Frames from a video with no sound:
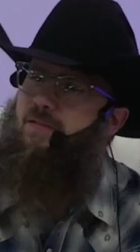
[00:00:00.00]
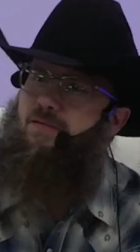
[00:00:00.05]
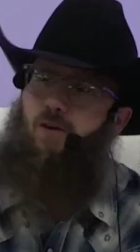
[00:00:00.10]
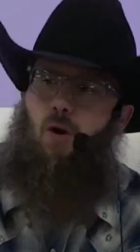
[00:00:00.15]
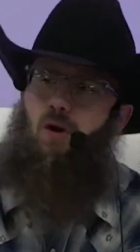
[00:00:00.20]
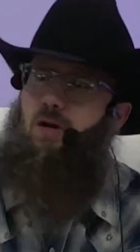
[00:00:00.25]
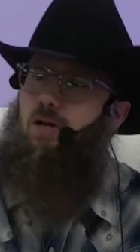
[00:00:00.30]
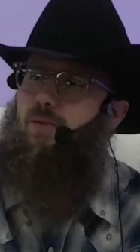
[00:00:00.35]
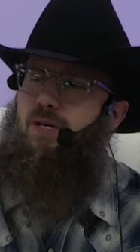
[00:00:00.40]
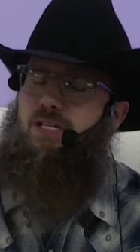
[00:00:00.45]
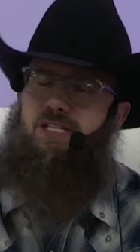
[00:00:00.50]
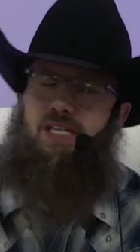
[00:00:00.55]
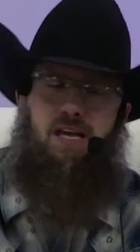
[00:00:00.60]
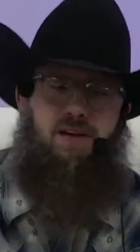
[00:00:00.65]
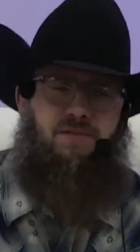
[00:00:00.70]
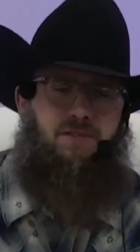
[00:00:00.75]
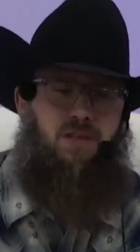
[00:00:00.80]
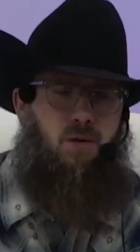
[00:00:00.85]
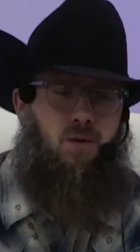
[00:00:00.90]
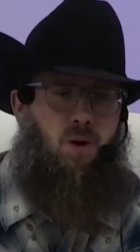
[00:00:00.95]
already
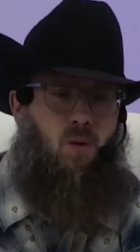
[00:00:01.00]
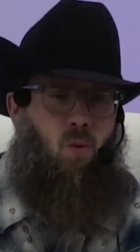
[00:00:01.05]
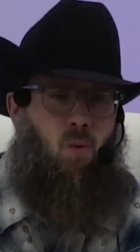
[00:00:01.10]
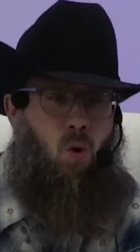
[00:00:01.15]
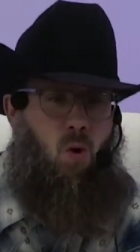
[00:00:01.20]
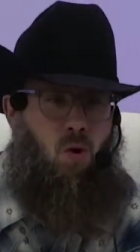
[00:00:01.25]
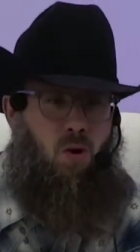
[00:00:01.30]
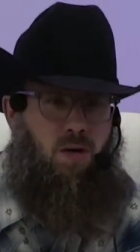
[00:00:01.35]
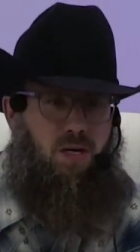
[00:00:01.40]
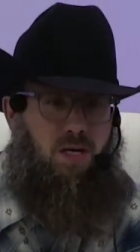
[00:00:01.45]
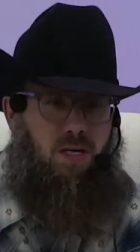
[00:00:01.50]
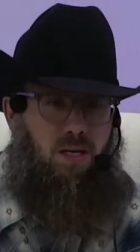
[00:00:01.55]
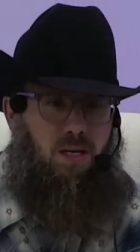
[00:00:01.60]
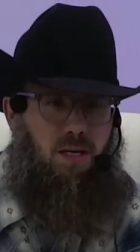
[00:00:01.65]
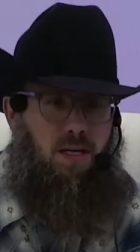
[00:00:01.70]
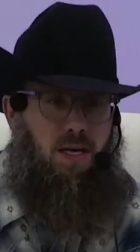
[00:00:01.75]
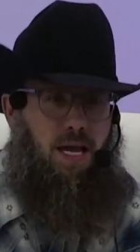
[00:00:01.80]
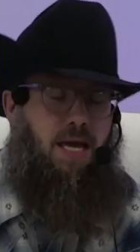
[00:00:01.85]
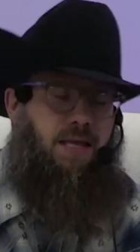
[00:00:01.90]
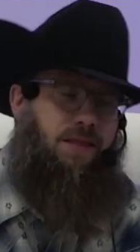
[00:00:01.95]
received the reward,
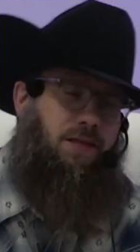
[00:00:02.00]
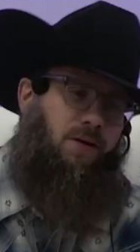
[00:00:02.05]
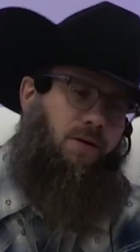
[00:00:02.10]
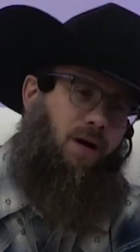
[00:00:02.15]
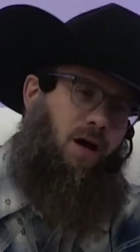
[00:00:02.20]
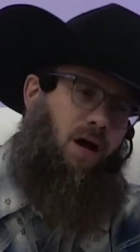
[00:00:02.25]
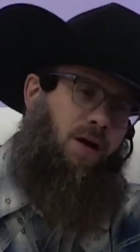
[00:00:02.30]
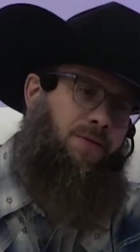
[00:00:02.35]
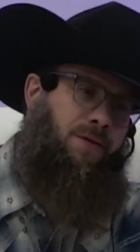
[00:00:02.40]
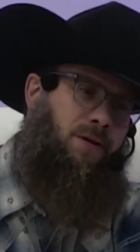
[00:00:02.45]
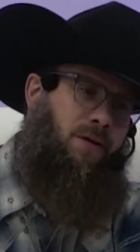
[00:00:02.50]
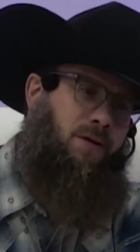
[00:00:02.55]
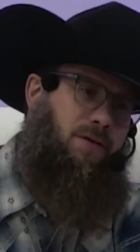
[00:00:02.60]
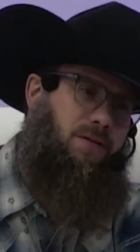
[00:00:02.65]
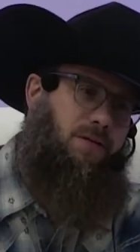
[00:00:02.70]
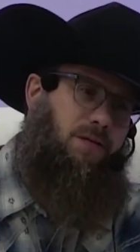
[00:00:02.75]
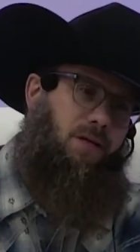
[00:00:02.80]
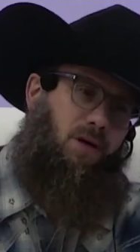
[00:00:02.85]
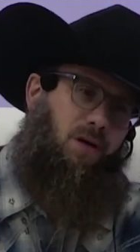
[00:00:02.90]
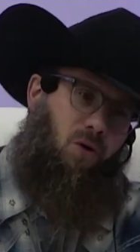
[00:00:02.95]
and there are
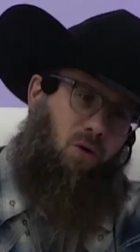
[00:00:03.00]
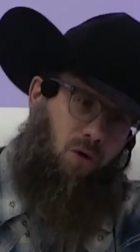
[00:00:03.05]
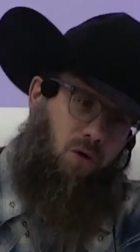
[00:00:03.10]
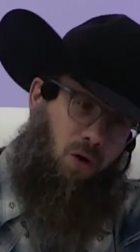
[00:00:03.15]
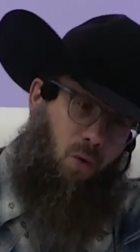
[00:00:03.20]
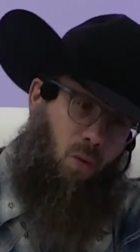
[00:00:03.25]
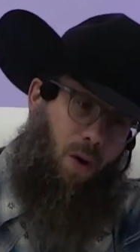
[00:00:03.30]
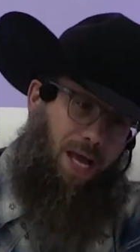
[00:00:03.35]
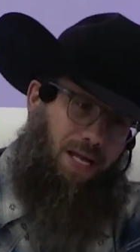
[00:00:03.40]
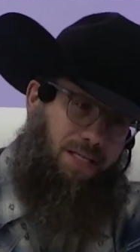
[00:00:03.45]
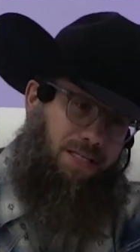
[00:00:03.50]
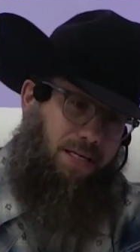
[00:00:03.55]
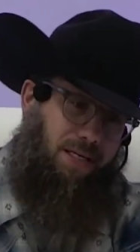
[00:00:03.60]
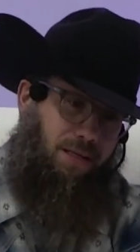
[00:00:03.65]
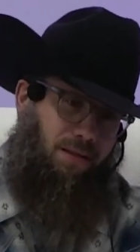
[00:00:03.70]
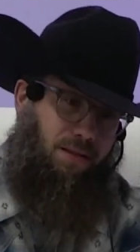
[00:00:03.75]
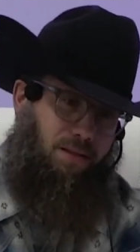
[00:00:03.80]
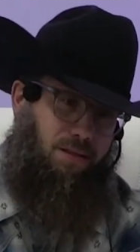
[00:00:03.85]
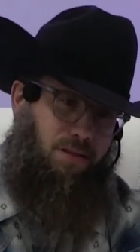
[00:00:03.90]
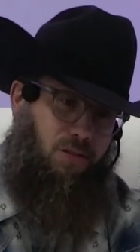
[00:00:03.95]
others who are
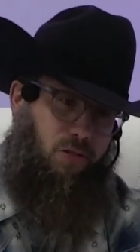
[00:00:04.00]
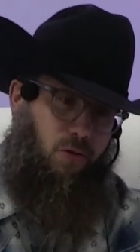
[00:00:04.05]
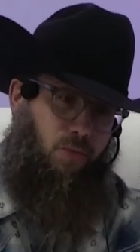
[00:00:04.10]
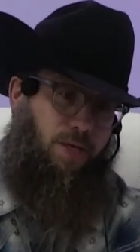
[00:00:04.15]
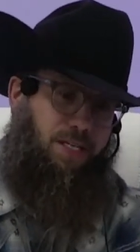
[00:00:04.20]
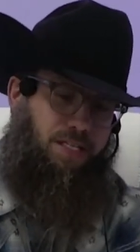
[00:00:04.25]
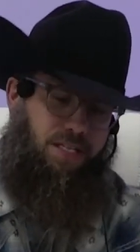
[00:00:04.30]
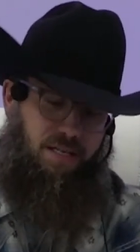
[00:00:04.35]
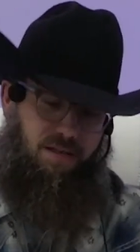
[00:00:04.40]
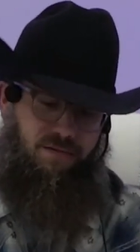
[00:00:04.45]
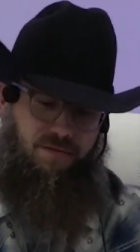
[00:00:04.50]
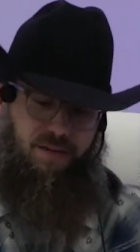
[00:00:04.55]
waiting to receive